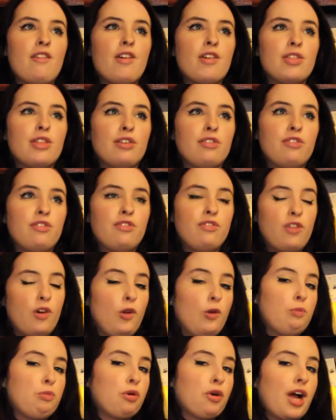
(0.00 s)
the
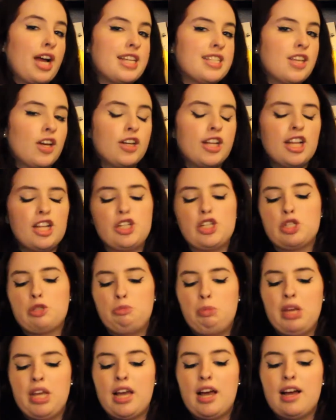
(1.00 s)
full price on it
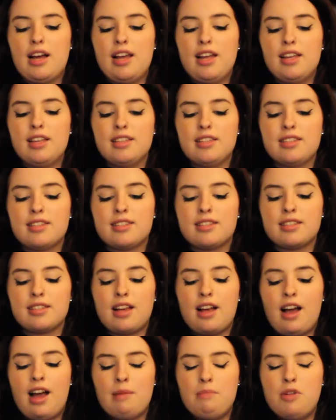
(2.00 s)
just
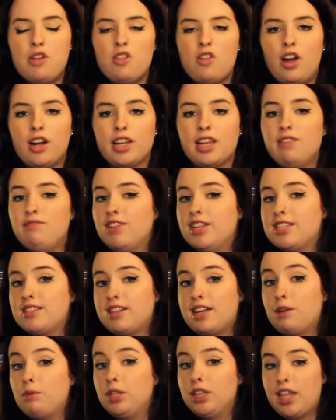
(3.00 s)
because I'm not
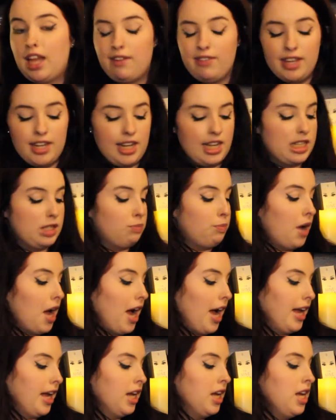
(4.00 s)
convinced that I will love it. It's
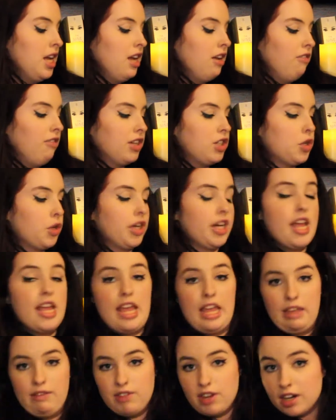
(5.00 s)
by Victoria
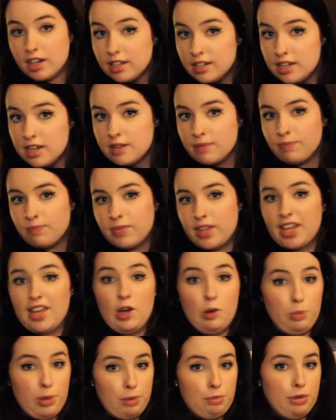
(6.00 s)
Aveyard. I
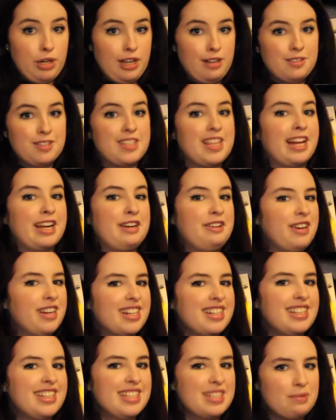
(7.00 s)
hope I pronounced that
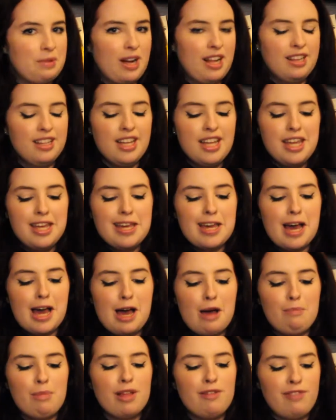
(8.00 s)
correctly as well.
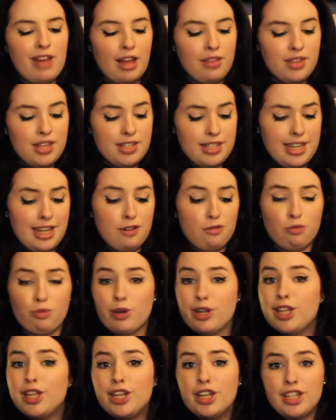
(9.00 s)
But I found this in
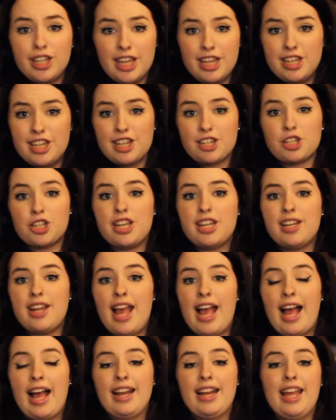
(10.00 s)
really good
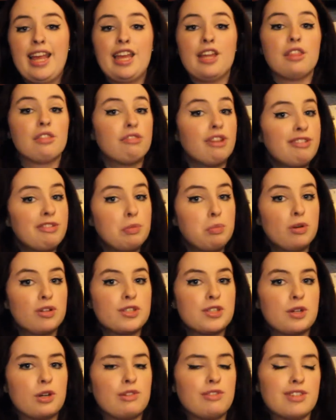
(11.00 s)
condition at a thrift
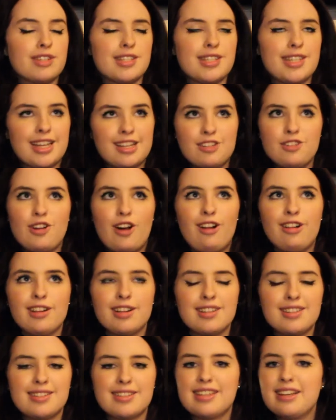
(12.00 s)
bookstore for
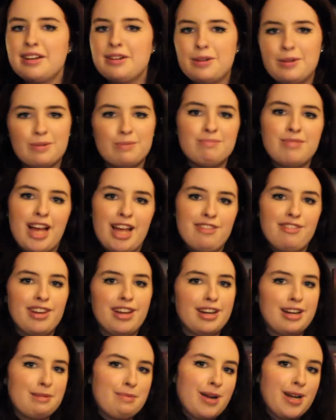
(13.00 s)
$6, so I
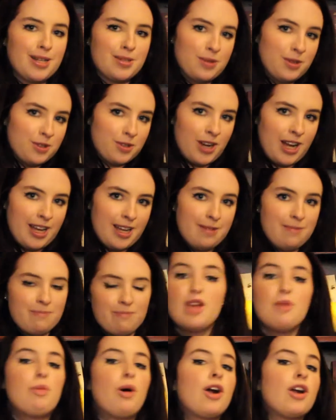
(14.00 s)
figured I might as well try it.
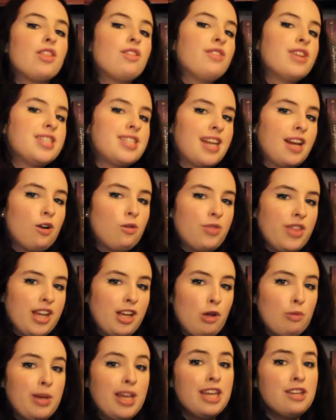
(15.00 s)
Part of the reason I don't
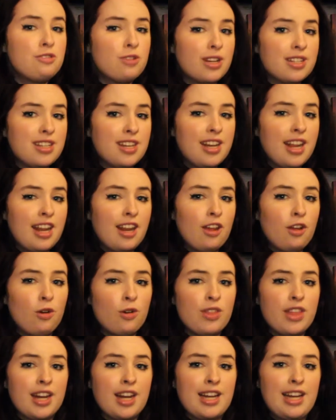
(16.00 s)
think I'll be interested in it
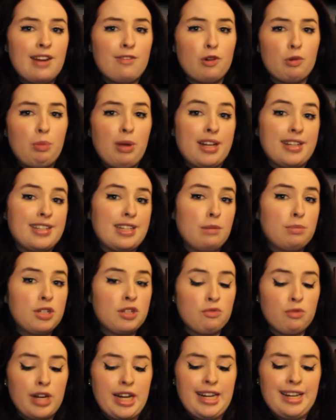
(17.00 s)
or that I never picked it up
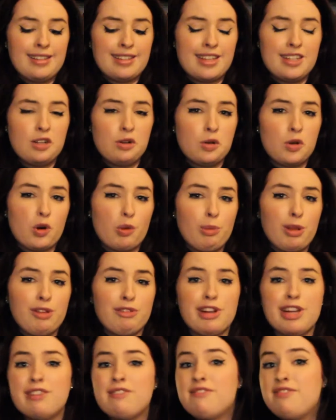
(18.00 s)
to read is I don't normally
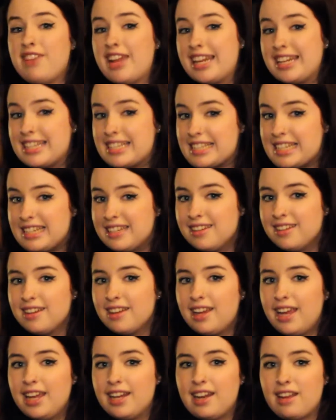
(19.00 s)
read
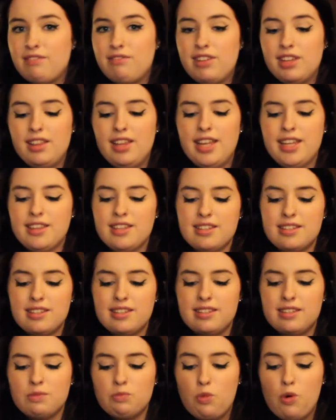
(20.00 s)
fantasy, and I feel like this
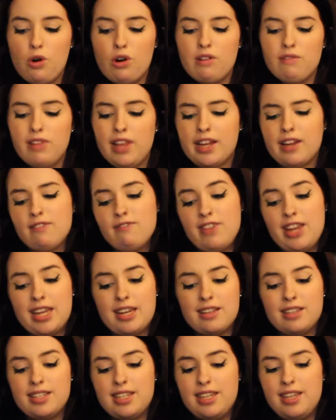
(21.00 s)
is more of like a
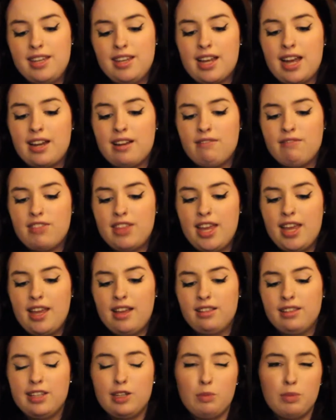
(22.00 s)
fantasy kind of
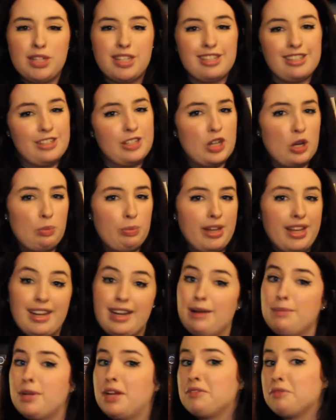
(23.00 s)
thing, a little bit dystopian.
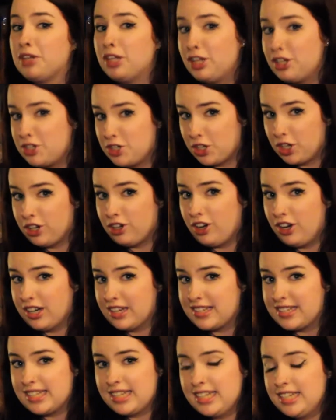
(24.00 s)
I'm not really sure,
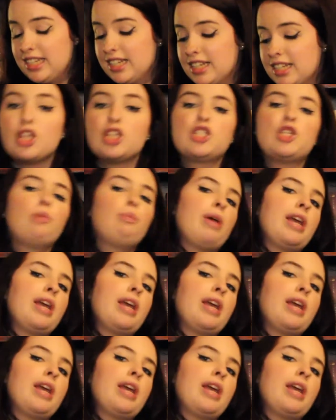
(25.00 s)
honestly. So